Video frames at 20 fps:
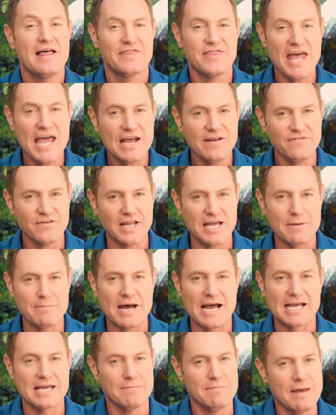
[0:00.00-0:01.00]
Thankfully,
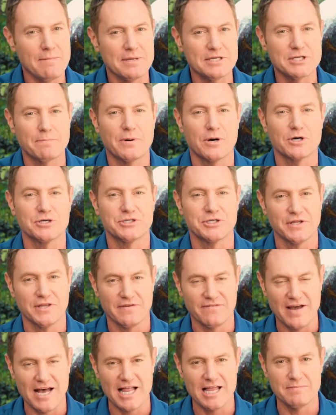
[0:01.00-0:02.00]
my commitment to personal
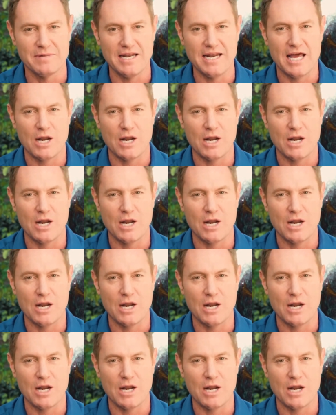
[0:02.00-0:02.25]
development